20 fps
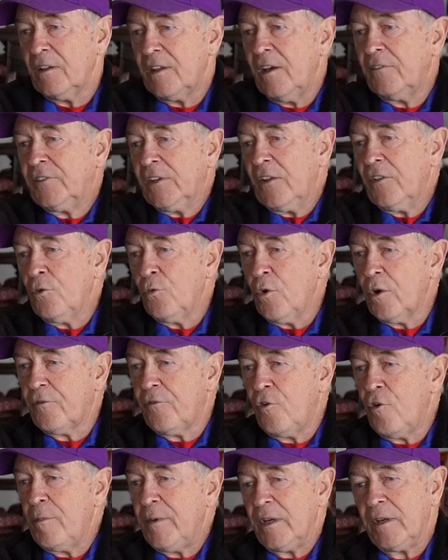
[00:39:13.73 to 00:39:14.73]
they've done the work
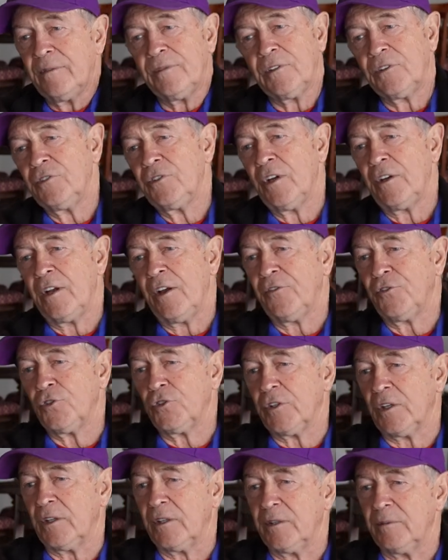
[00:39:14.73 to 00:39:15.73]
for me, you don't have to tell